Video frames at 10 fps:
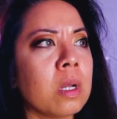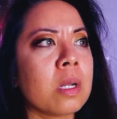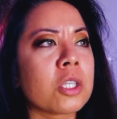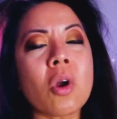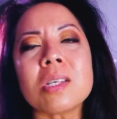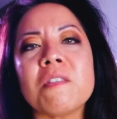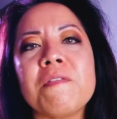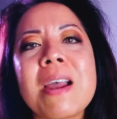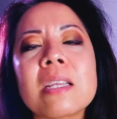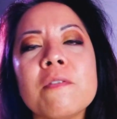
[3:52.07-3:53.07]
It's cost
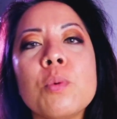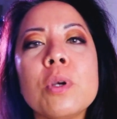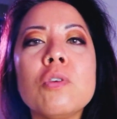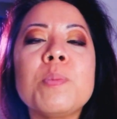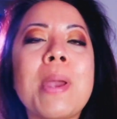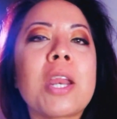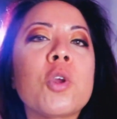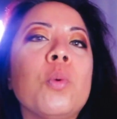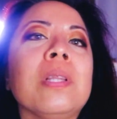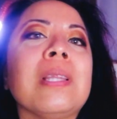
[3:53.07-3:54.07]
effective. You reduce
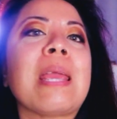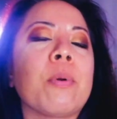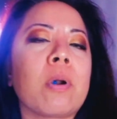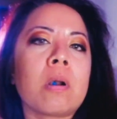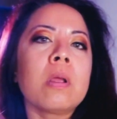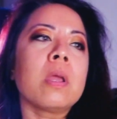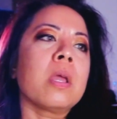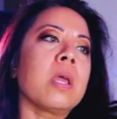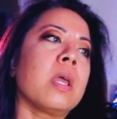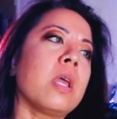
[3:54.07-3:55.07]
manual labor.
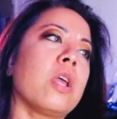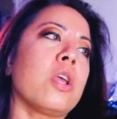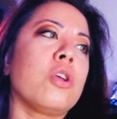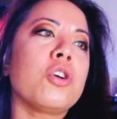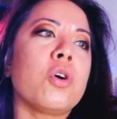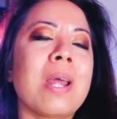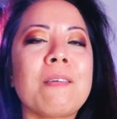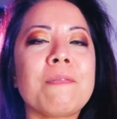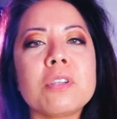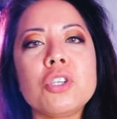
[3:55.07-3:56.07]
You don't have
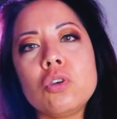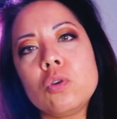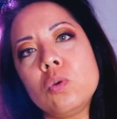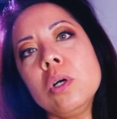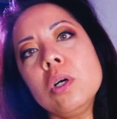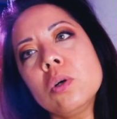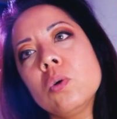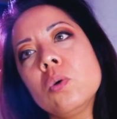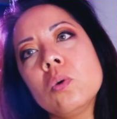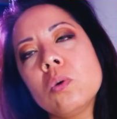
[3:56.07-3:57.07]
to do,
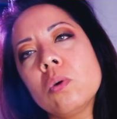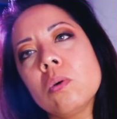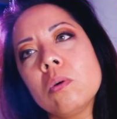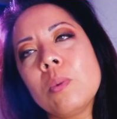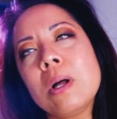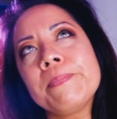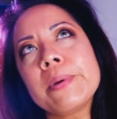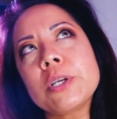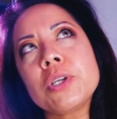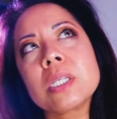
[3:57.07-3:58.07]
well, I
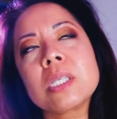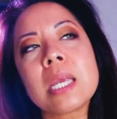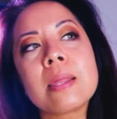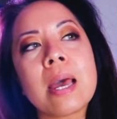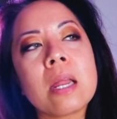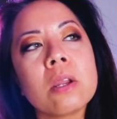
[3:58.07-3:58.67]
shouldn't say that.